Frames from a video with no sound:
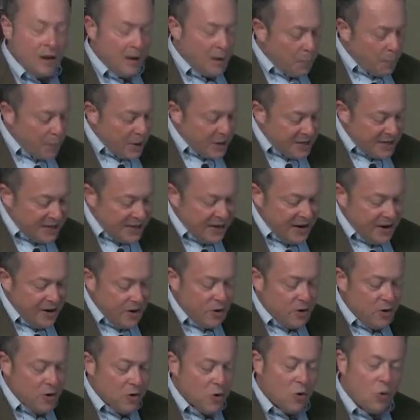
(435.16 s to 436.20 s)
But
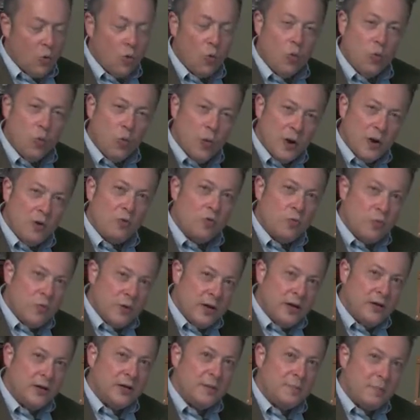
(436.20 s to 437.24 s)
here, we're
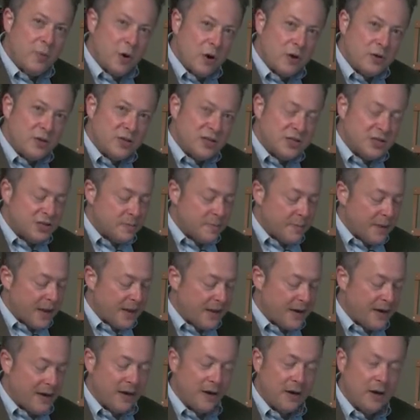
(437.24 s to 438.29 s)
really
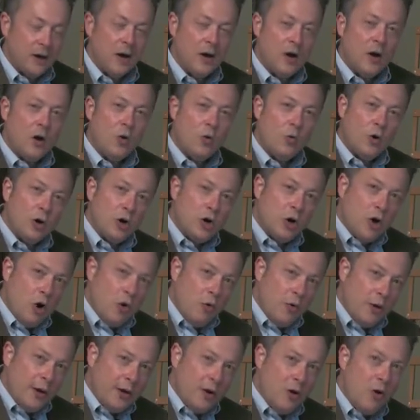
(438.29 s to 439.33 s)
participating. We're
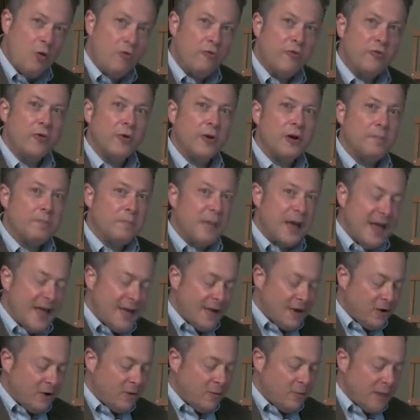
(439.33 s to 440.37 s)
going over it
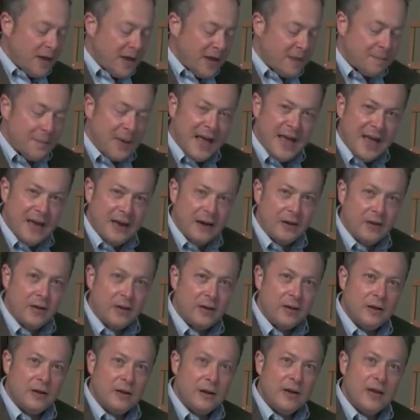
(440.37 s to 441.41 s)
panel by panel
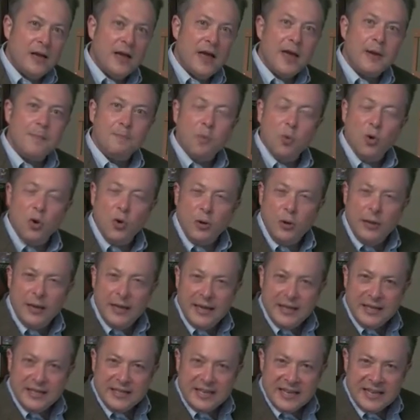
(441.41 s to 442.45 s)
and pulling
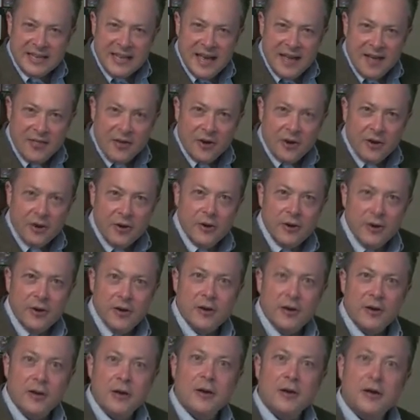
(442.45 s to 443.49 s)
it together.
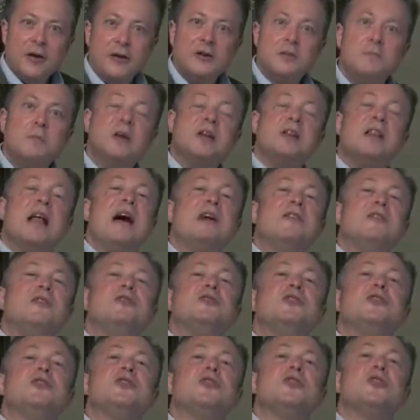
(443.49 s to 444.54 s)
MacLeod
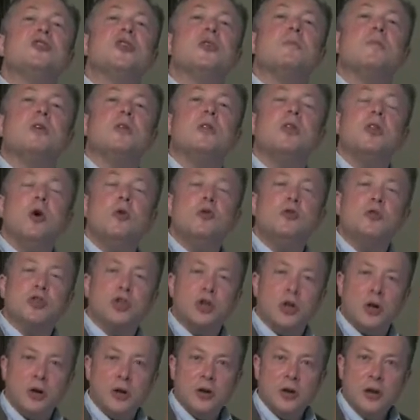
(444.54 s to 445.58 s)
uses the term
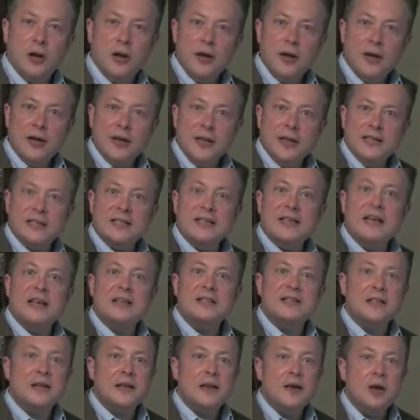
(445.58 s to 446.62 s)
closure. He says
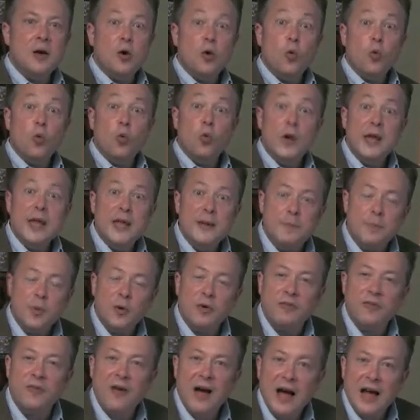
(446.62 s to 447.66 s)
that we
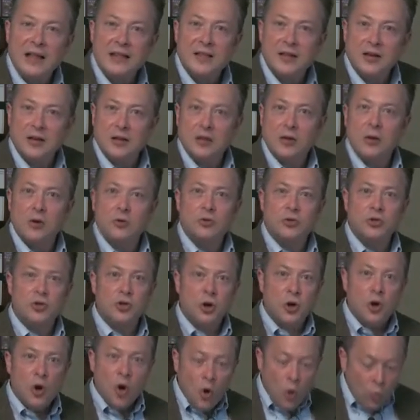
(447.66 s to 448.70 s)
provide the closure.
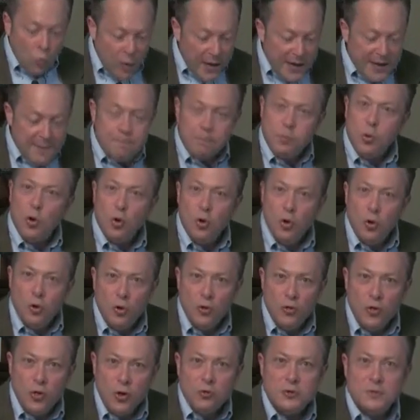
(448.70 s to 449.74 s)
We pull
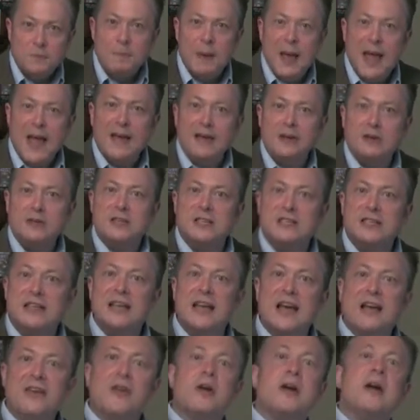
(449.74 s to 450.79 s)
those panels
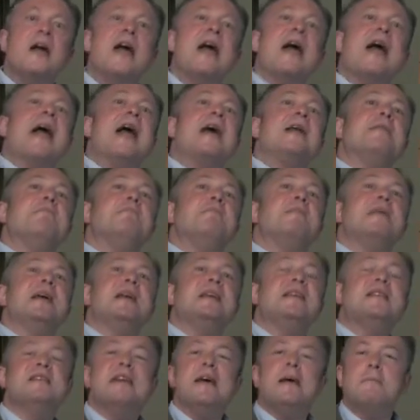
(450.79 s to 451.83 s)
together and
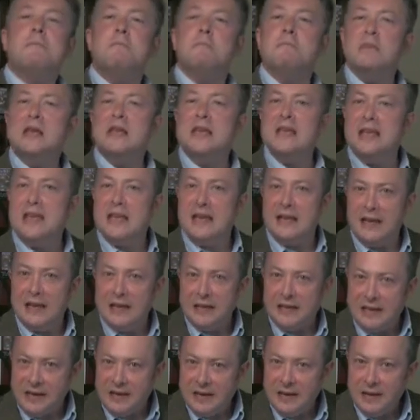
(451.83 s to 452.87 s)
make them mean.
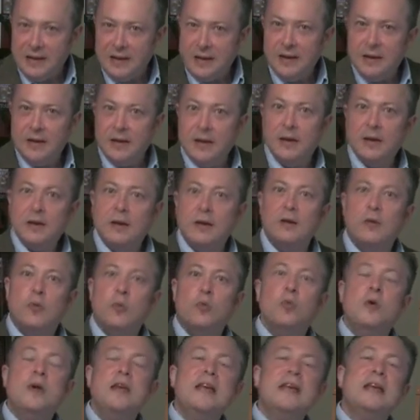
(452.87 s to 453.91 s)

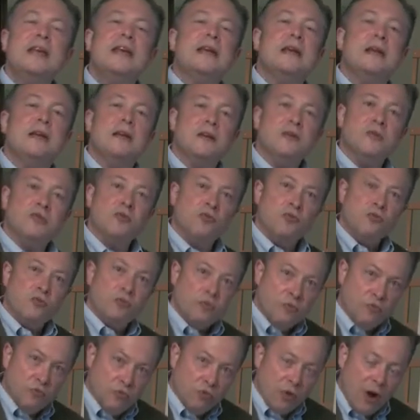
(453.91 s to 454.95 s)
We
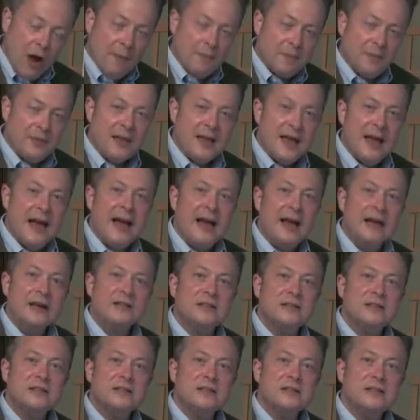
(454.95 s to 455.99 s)
drop the
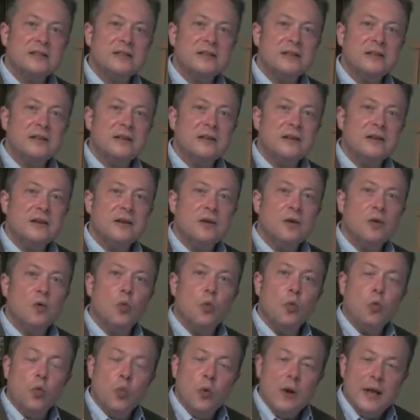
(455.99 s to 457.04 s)
axe.
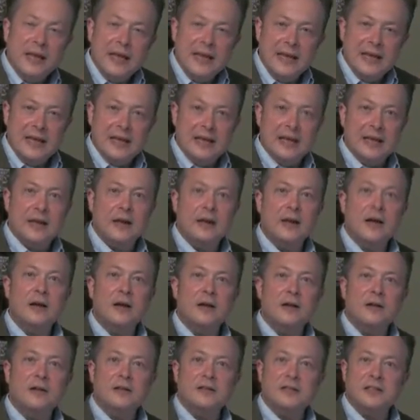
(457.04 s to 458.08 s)
We
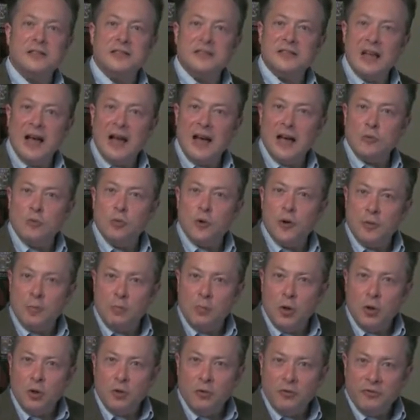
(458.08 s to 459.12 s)
decide where the
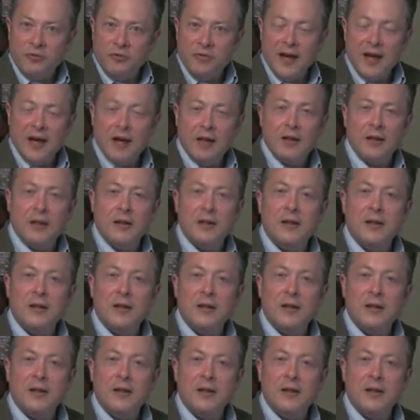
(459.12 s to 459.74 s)
blow fell.